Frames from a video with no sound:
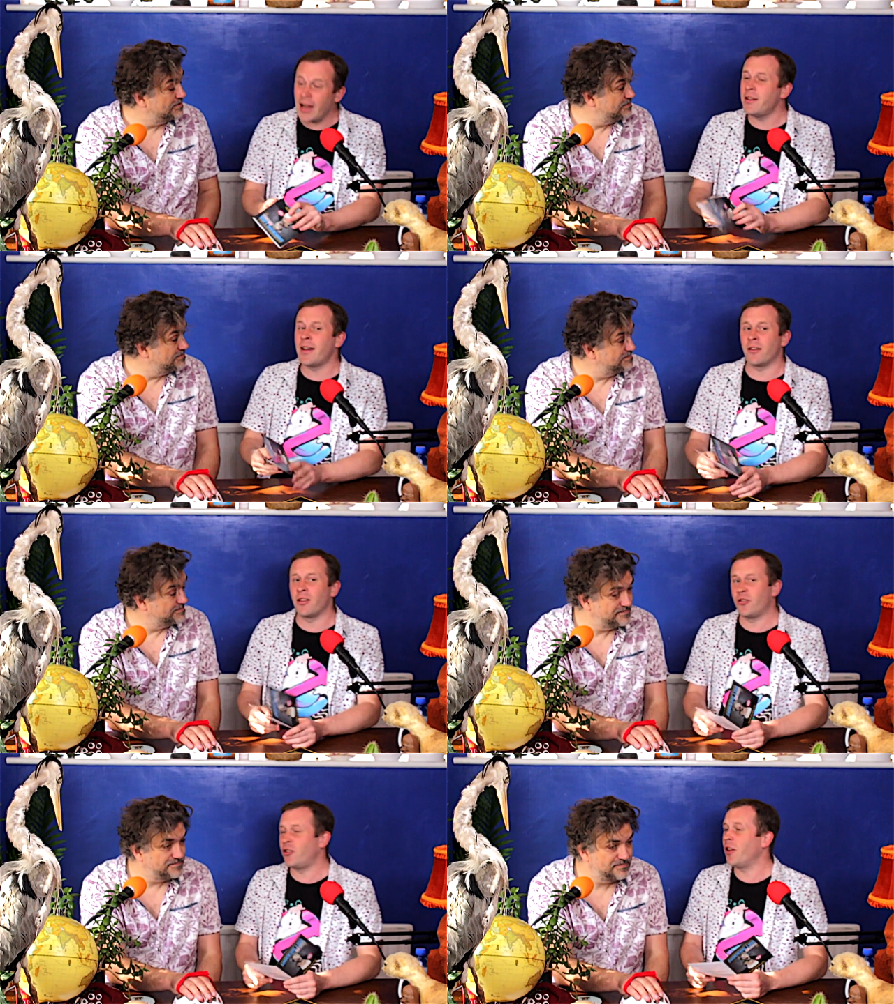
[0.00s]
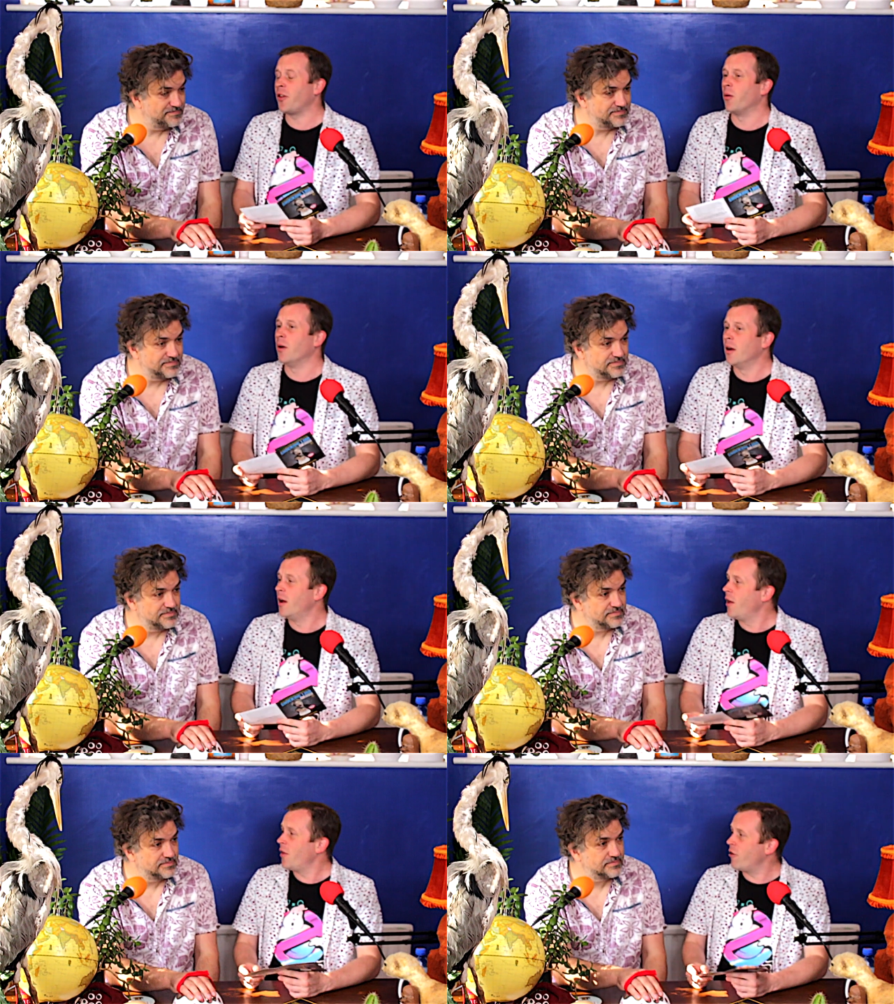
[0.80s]
Speaker 1: Lie detectors are shit, though.
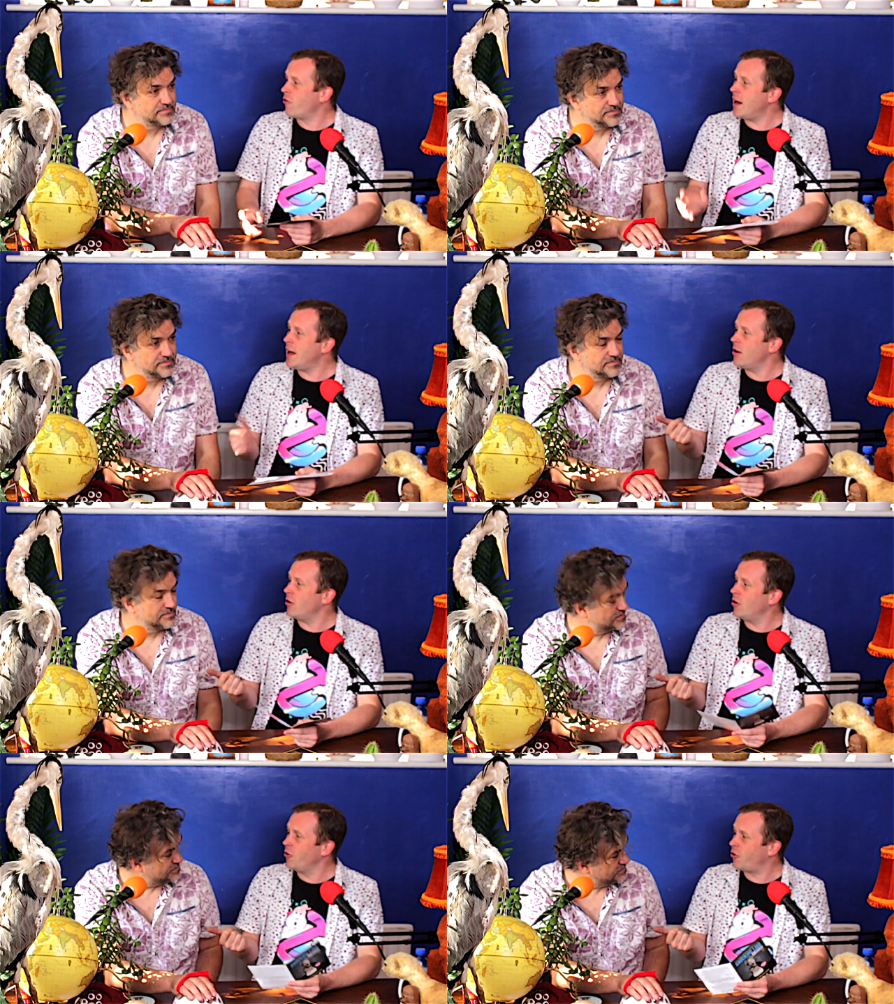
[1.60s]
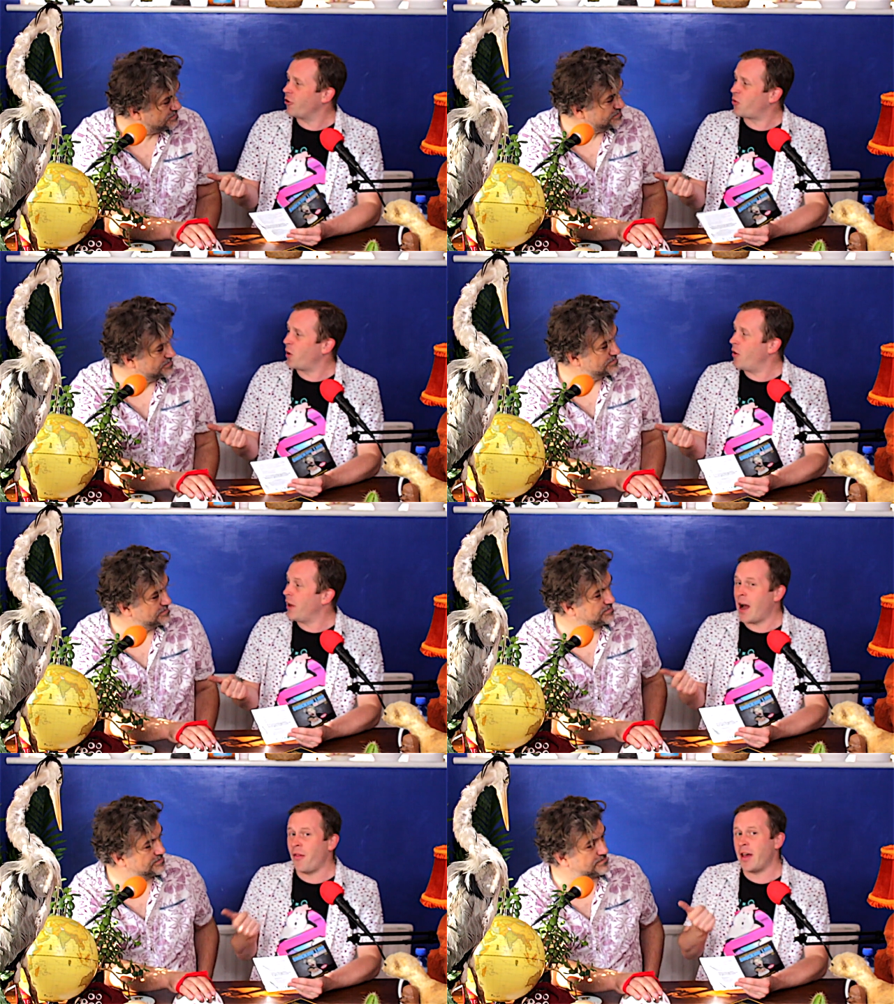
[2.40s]
They're really
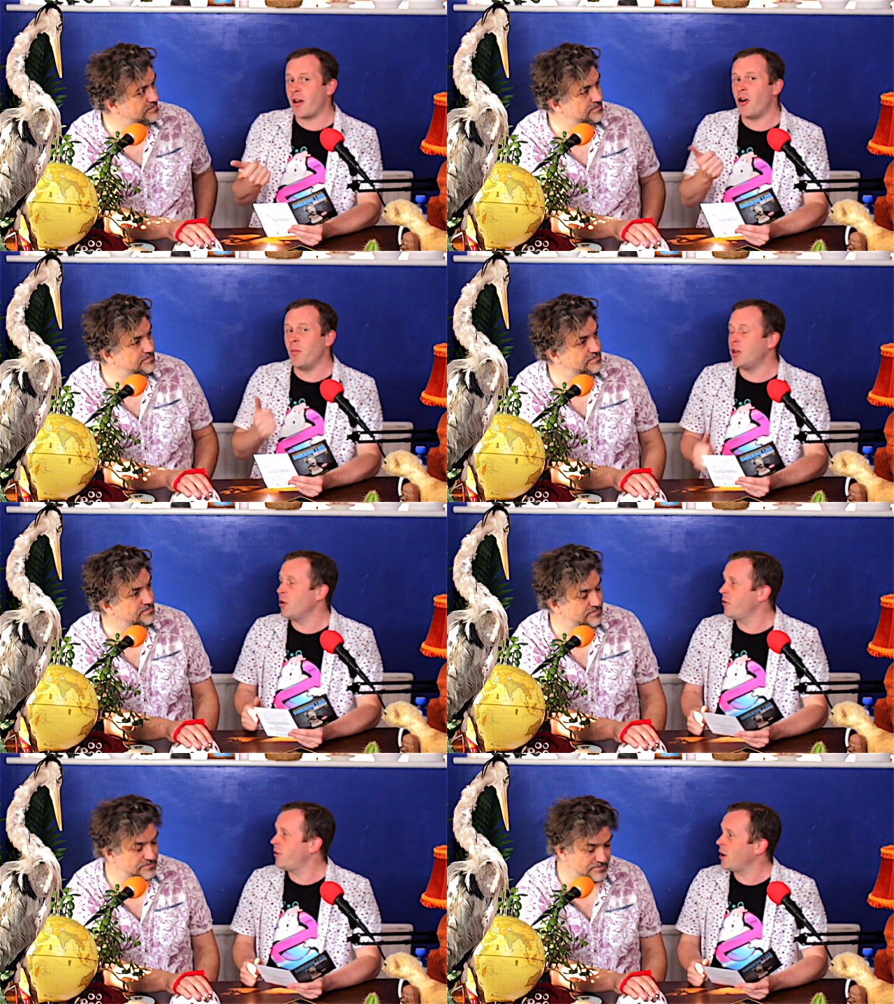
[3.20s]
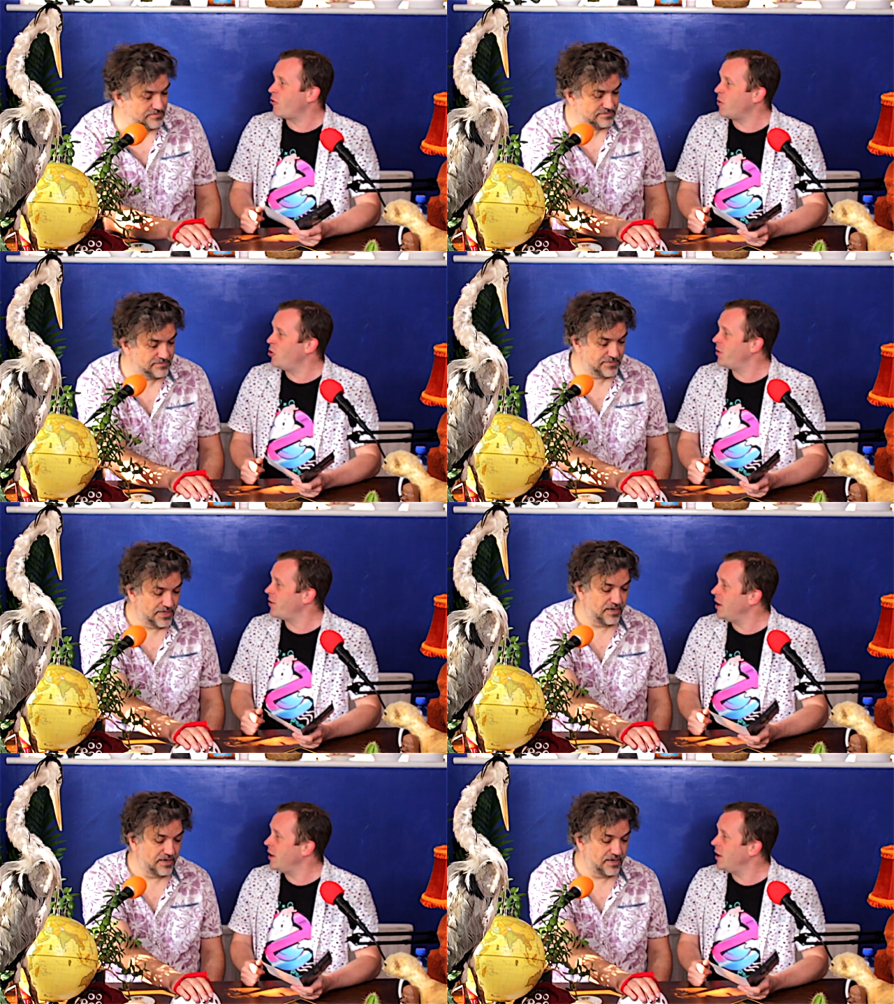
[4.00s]
untrustworthy and they can't be used in criminal